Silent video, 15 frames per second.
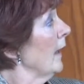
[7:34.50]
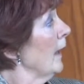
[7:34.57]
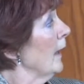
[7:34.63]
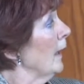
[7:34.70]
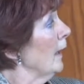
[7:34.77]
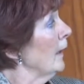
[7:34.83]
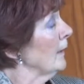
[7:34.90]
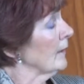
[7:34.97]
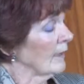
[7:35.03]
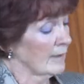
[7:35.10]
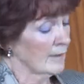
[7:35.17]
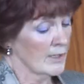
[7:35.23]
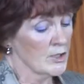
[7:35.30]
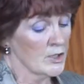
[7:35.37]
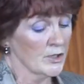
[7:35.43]
Uh,
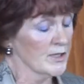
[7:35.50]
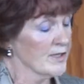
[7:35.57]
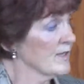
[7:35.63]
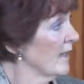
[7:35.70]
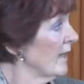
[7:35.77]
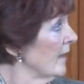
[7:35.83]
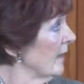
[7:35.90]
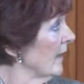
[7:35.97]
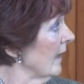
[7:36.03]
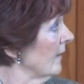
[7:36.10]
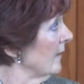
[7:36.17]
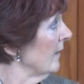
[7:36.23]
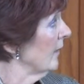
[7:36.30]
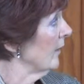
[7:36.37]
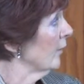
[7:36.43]
can I just say
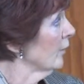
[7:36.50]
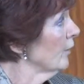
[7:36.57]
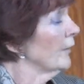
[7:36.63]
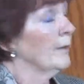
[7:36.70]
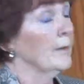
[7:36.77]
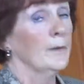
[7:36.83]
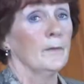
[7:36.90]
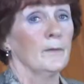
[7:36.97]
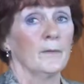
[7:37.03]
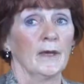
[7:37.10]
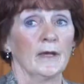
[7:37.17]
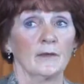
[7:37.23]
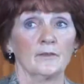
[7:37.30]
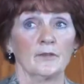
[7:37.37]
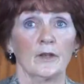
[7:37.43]
again here
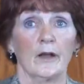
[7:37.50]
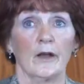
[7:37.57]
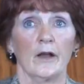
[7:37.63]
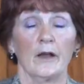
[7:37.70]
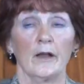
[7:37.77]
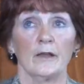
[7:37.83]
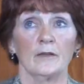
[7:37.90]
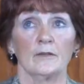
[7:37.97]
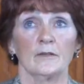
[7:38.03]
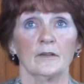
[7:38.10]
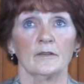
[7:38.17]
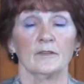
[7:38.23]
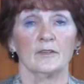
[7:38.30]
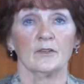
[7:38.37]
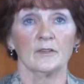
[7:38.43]
that
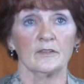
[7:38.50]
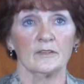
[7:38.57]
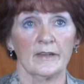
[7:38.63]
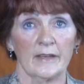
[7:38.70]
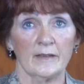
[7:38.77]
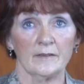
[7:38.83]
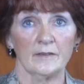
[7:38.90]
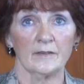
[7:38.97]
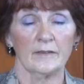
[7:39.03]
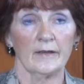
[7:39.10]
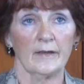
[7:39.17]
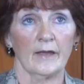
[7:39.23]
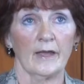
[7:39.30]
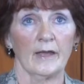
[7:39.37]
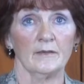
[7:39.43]
the success
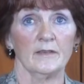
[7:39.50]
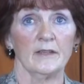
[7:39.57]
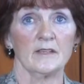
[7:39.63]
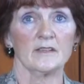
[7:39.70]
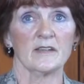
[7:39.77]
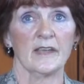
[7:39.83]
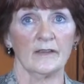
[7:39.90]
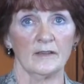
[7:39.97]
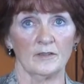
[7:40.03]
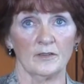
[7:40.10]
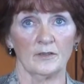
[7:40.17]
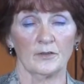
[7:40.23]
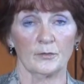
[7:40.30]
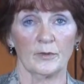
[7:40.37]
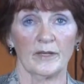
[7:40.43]
and the
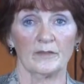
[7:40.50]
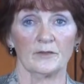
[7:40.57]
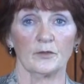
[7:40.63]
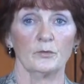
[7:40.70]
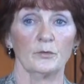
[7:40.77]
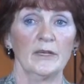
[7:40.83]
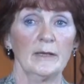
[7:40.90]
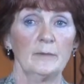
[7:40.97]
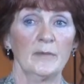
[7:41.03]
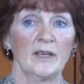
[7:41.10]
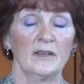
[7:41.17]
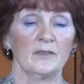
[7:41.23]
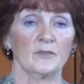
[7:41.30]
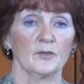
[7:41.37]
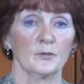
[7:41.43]
attendance rates are really
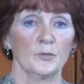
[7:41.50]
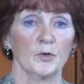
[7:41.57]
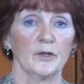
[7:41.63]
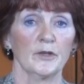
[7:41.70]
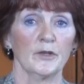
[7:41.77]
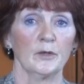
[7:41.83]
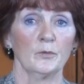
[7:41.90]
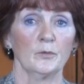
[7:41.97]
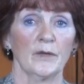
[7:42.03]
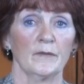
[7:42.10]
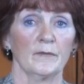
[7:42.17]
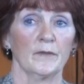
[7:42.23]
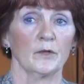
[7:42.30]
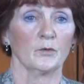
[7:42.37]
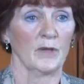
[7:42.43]
based on working
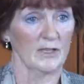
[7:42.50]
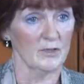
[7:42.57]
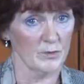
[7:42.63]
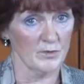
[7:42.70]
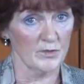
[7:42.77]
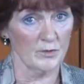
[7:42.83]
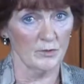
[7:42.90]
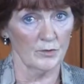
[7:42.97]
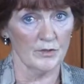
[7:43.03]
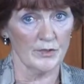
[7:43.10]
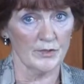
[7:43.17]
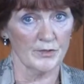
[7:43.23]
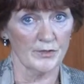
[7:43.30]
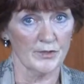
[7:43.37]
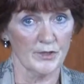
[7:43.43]
with the graduate schools
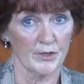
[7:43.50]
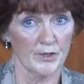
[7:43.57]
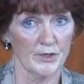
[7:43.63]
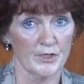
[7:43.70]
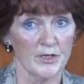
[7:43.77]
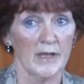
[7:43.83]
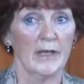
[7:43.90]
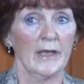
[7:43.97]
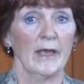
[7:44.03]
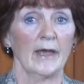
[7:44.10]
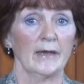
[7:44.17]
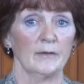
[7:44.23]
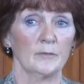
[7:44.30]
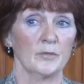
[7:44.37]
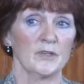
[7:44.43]
concerned
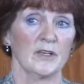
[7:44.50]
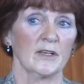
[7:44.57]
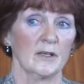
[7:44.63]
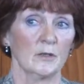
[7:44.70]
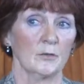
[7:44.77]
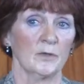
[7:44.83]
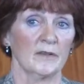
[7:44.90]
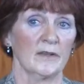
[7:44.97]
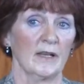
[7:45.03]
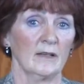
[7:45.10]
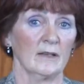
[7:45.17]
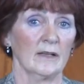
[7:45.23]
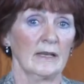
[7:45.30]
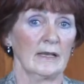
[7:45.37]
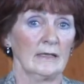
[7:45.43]
and in particular with
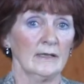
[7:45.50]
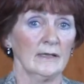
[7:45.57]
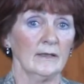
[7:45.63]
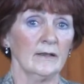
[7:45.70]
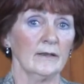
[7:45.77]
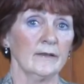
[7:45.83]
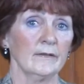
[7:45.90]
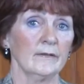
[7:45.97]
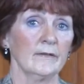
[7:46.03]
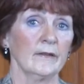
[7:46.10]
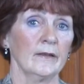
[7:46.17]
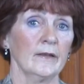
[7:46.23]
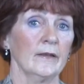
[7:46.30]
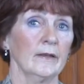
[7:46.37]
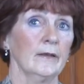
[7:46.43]
Alan Kelly in
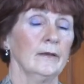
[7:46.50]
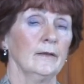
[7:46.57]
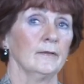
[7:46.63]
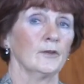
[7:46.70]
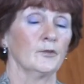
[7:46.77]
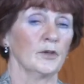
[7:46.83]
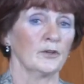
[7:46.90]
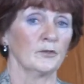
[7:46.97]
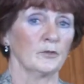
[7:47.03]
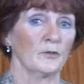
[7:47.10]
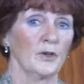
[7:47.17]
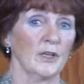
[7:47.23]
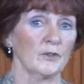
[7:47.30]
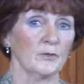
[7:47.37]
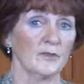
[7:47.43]
the, the Director of
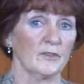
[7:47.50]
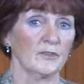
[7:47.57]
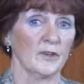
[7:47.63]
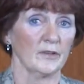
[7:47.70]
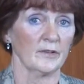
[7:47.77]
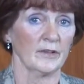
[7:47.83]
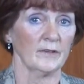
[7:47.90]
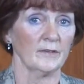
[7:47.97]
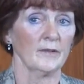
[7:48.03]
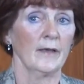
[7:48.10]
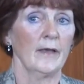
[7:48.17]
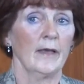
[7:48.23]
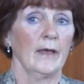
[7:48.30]
Graduate Studies